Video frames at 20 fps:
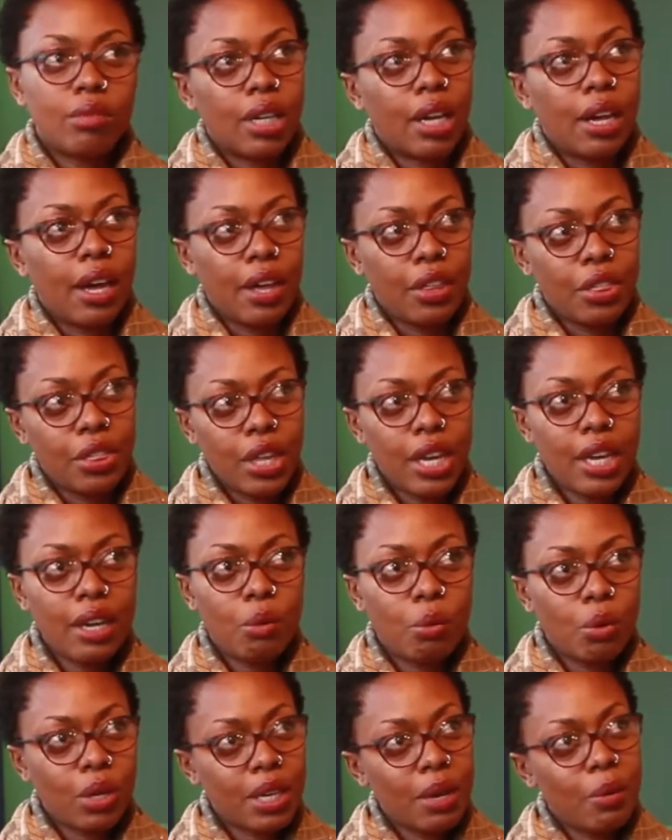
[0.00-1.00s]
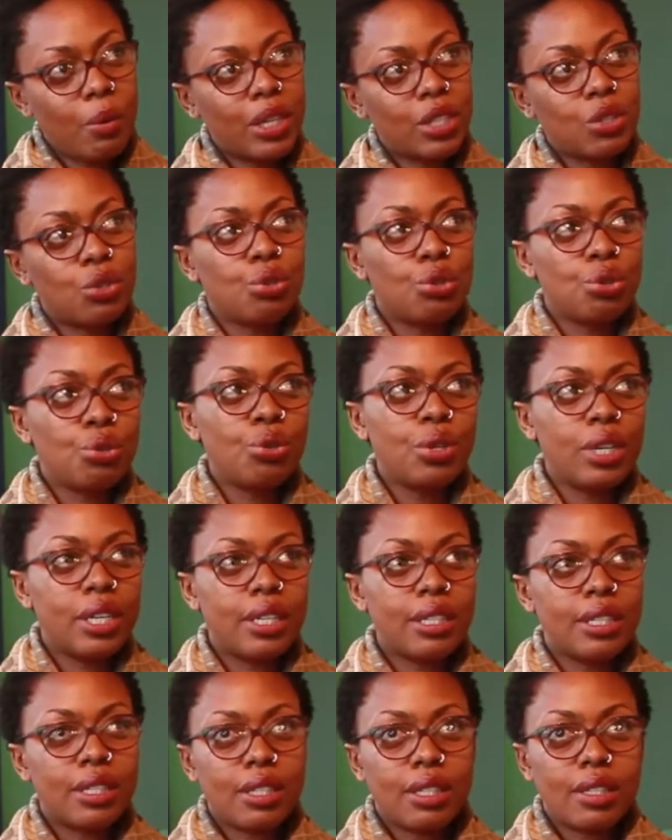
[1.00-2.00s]
I think what I want to do
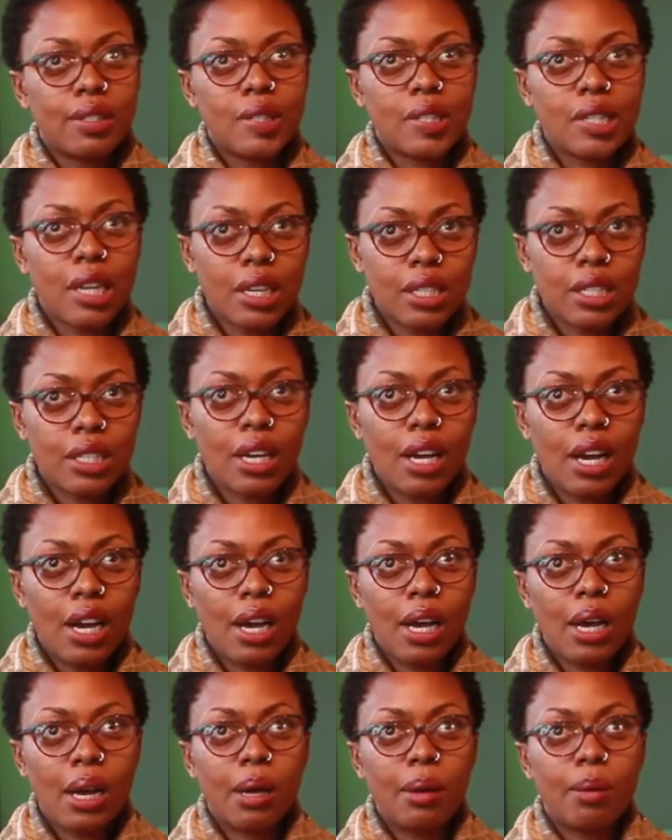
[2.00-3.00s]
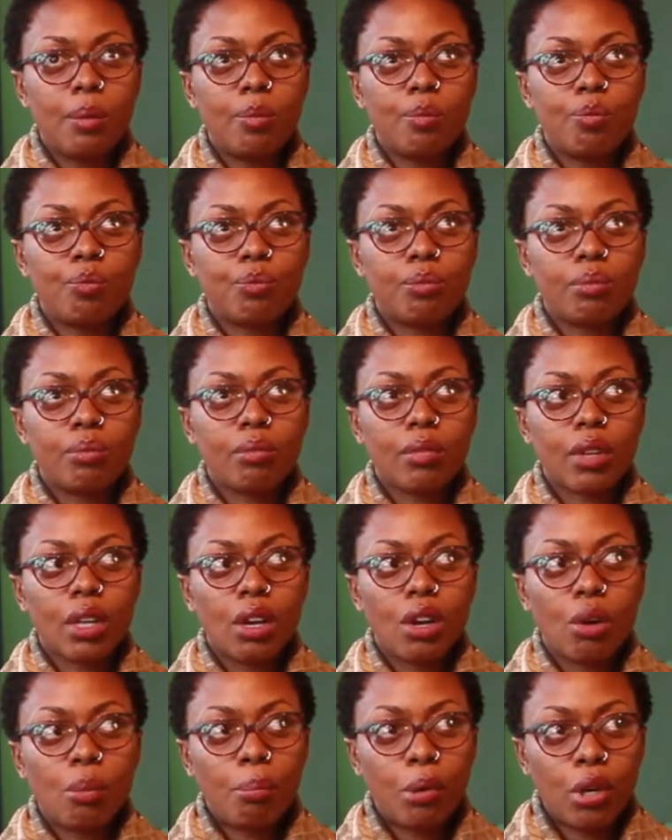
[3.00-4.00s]
is start a
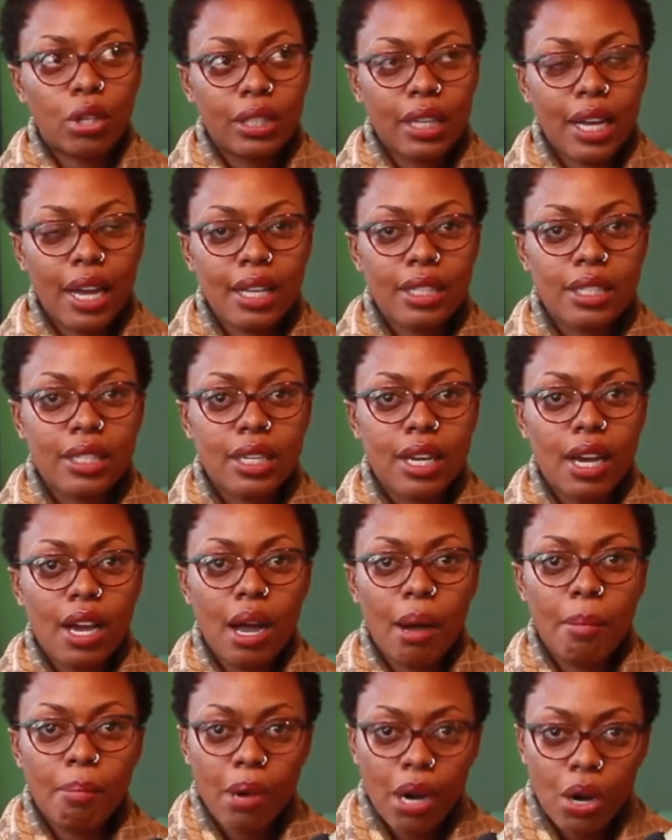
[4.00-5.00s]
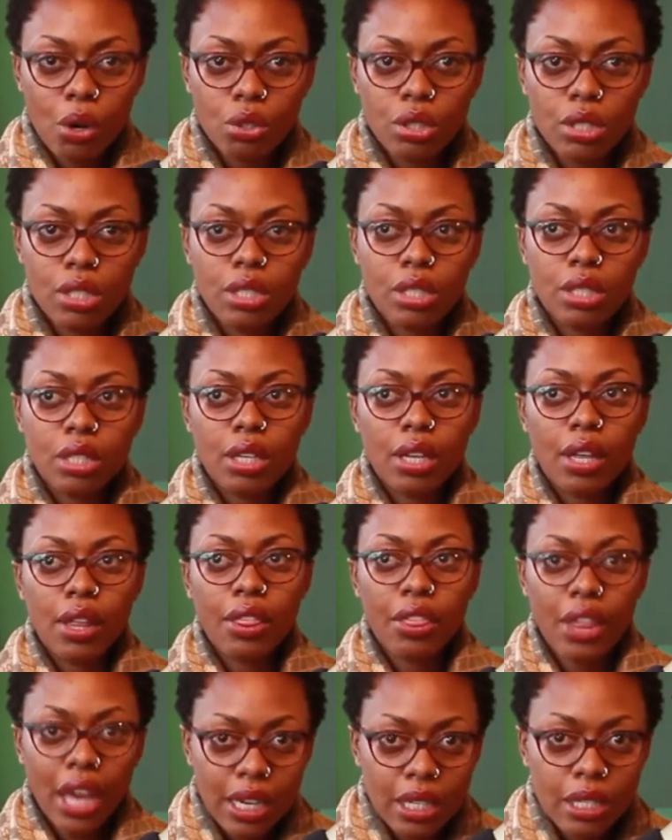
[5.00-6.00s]
podcast about
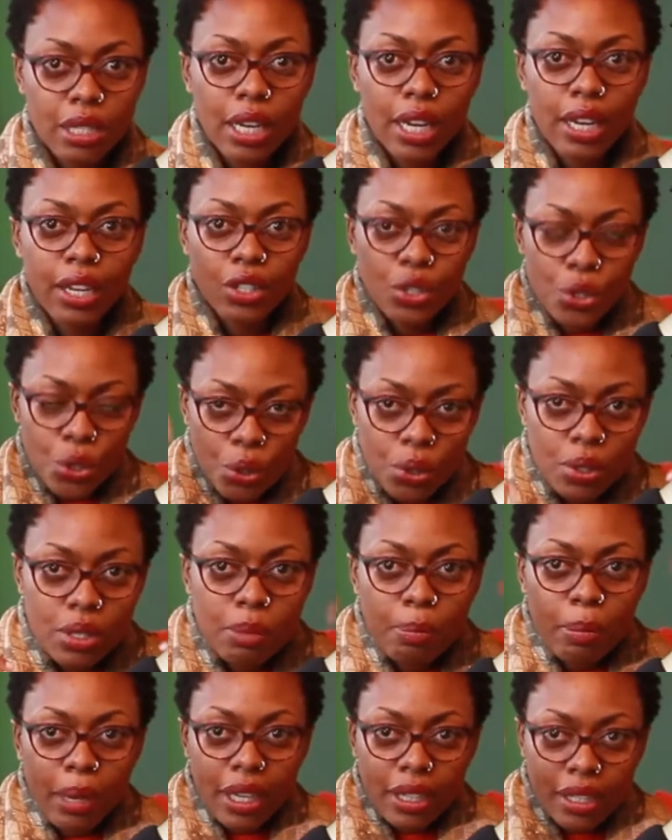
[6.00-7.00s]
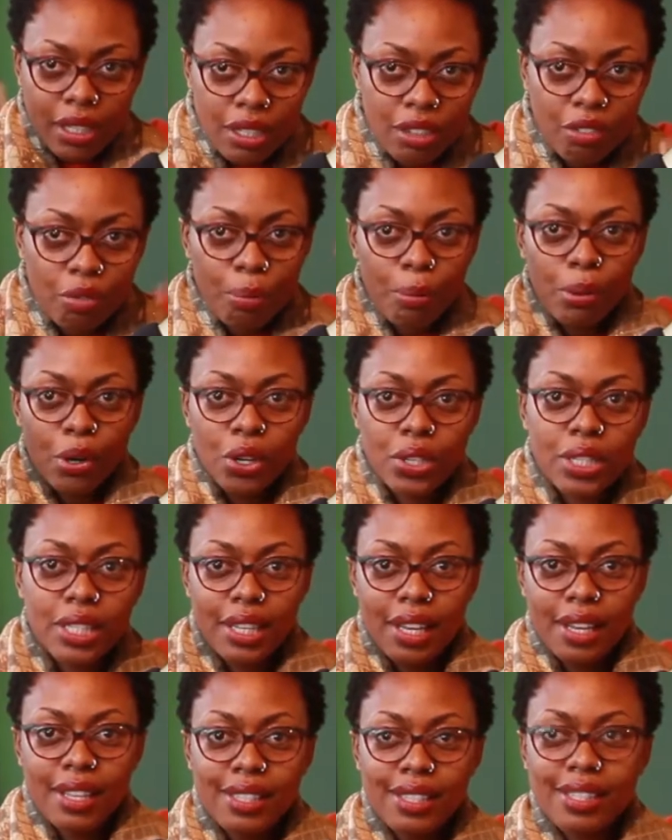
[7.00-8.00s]
that introspective
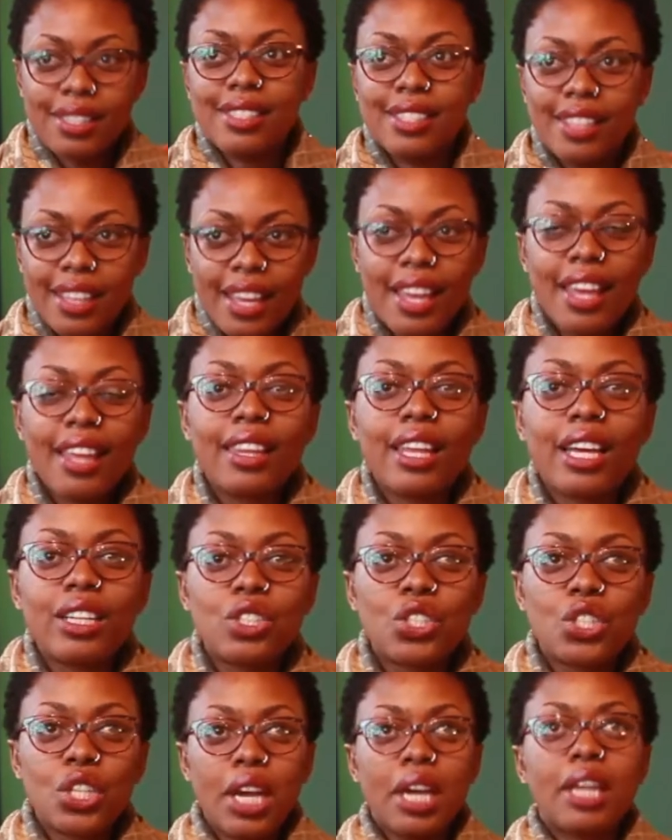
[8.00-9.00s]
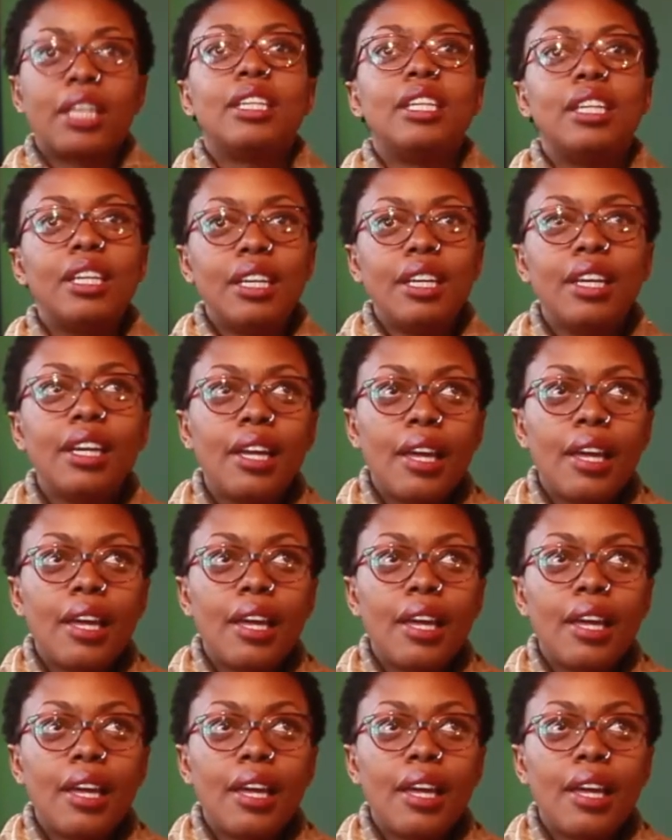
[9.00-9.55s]
process, that journey